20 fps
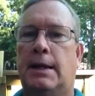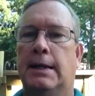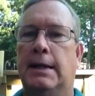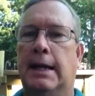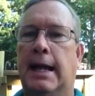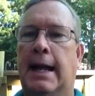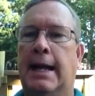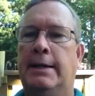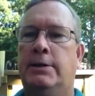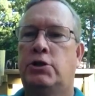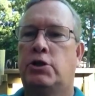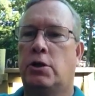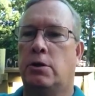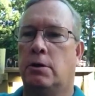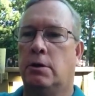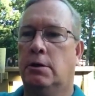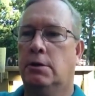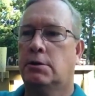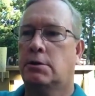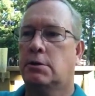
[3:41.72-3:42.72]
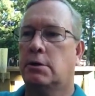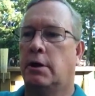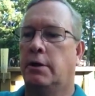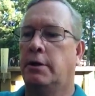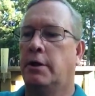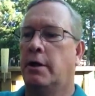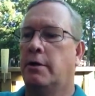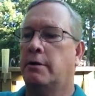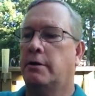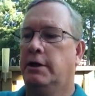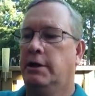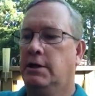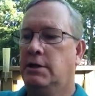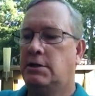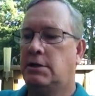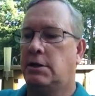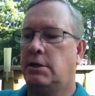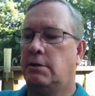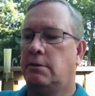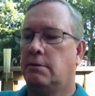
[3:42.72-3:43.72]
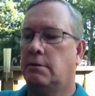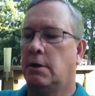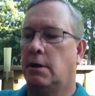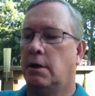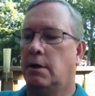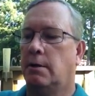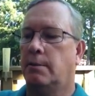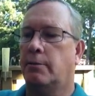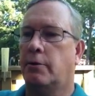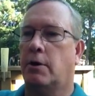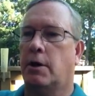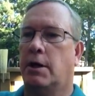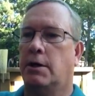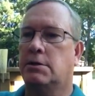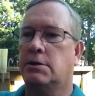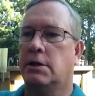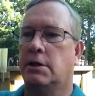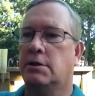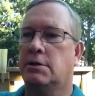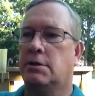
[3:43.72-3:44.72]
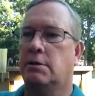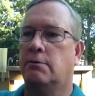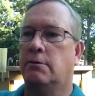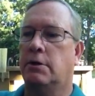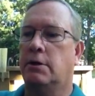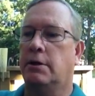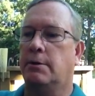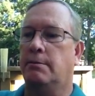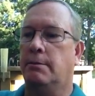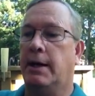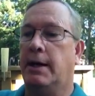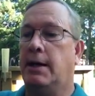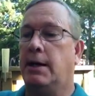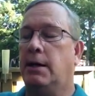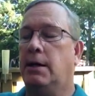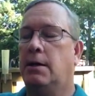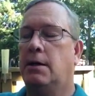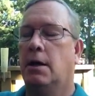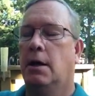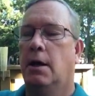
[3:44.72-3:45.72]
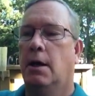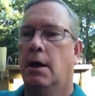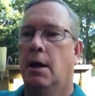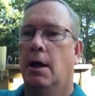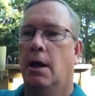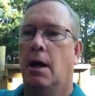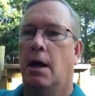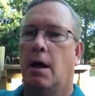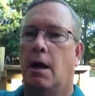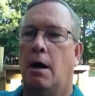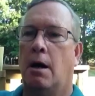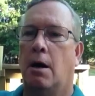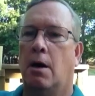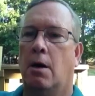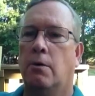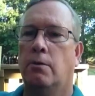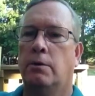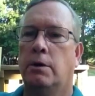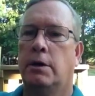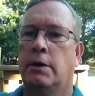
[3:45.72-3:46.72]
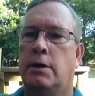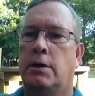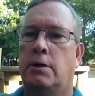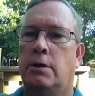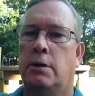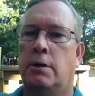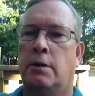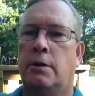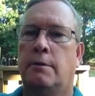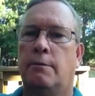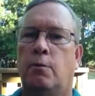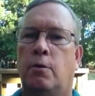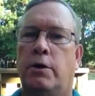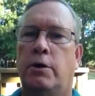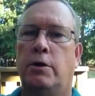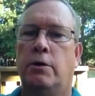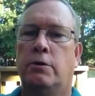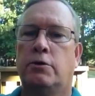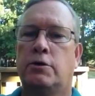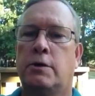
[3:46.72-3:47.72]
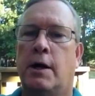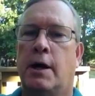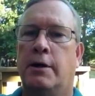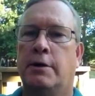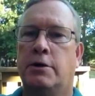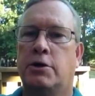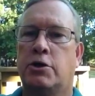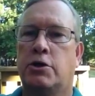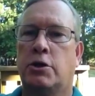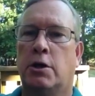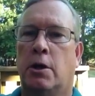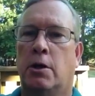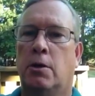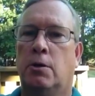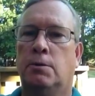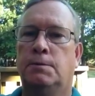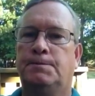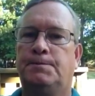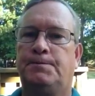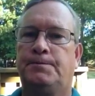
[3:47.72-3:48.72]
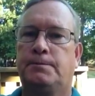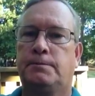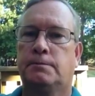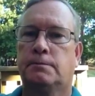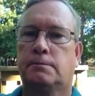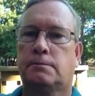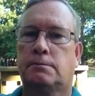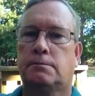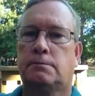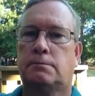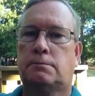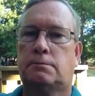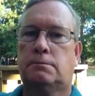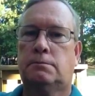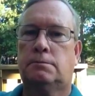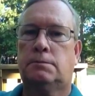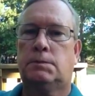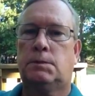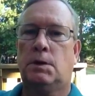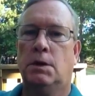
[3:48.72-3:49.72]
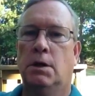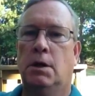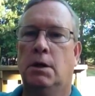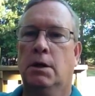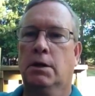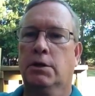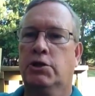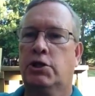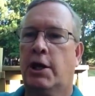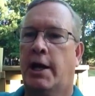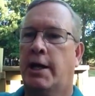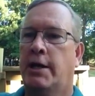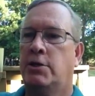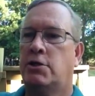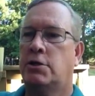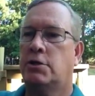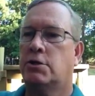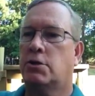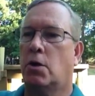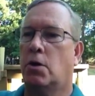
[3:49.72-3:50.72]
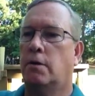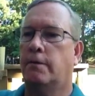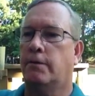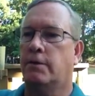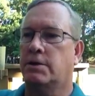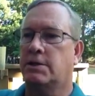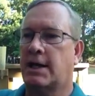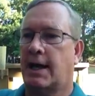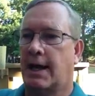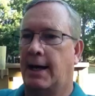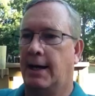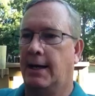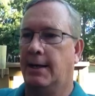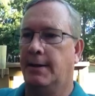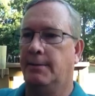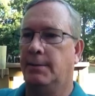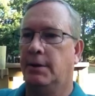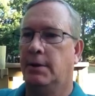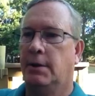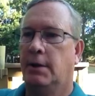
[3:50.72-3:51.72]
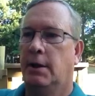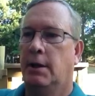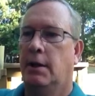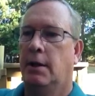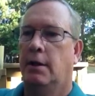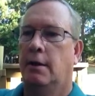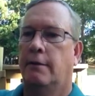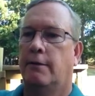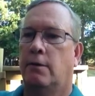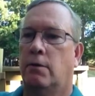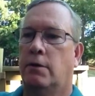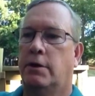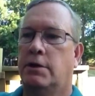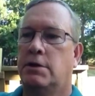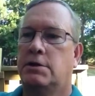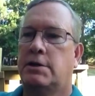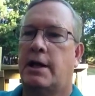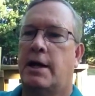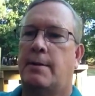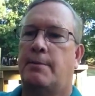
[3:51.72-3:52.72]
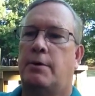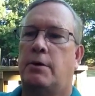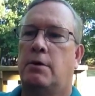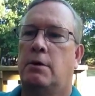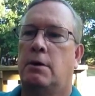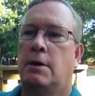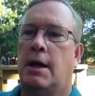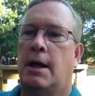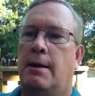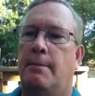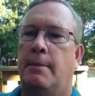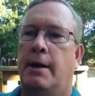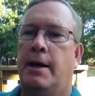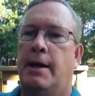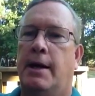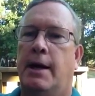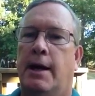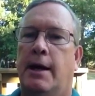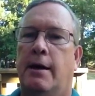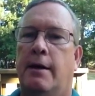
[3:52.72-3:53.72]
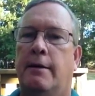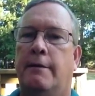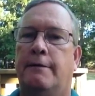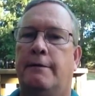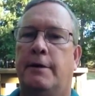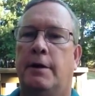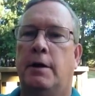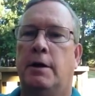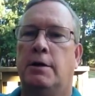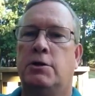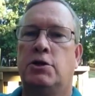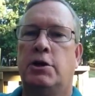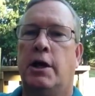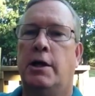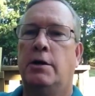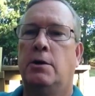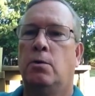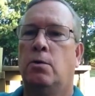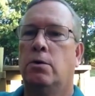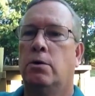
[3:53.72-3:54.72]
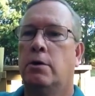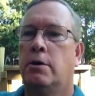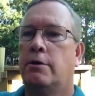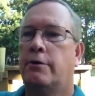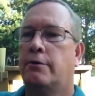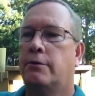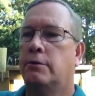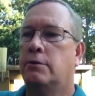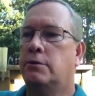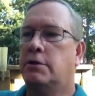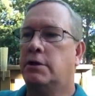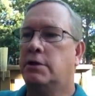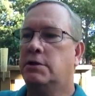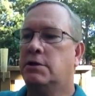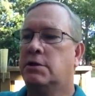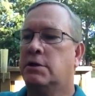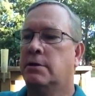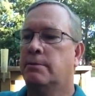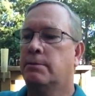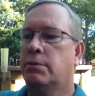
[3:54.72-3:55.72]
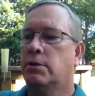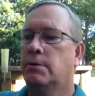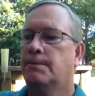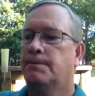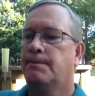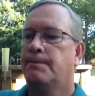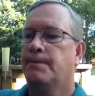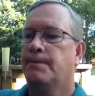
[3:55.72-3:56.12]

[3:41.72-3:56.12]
Line charts, another easy process to really make, are really good when you're trying to show changes over time. For an example, I may have January through December